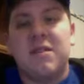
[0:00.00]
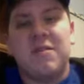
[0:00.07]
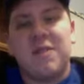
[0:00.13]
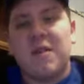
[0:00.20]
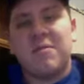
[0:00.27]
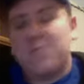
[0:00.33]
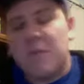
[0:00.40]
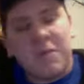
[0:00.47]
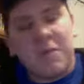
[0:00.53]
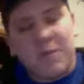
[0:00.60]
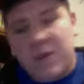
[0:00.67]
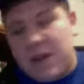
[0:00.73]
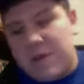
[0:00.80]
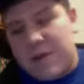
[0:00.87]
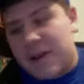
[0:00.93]
I was blown
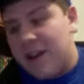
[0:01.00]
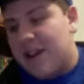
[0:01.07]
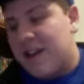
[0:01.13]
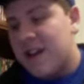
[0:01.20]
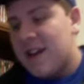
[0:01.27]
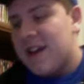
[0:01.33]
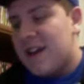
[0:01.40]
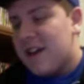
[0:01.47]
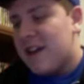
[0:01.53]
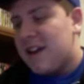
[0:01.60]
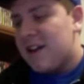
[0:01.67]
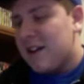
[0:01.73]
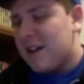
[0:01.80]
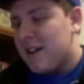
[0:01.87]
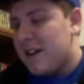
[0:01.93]
away by
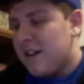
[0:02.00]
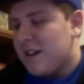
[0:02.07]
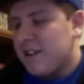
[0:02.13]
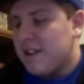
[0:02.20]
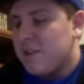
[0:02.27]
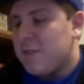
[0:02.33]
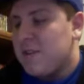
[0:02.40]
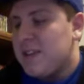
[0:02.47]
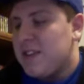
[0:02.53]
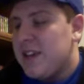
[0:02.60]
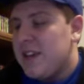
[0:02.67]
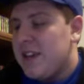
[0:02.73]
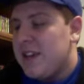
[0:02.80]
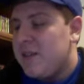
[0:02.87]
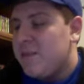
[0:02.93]
how
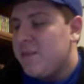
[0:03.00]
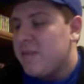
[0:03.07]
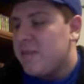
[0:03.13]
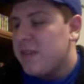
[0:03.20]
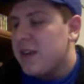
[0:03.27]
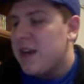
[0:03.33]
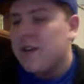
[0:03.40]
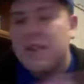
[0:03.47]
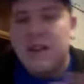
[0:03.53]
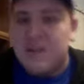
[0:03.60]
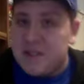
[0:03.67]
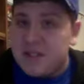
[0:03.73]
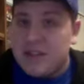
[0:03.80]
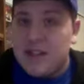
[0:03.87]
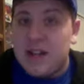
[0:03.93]
they
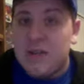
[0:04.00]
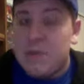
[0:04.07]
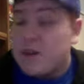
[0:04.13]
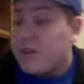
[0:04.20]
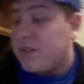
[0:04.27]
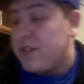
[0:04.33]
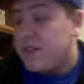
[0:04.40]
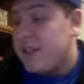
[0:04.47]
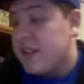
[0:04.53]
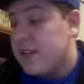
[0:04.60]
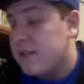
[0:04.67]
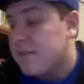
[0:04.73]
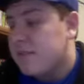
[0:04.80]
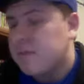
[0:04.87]
have it set up and everything.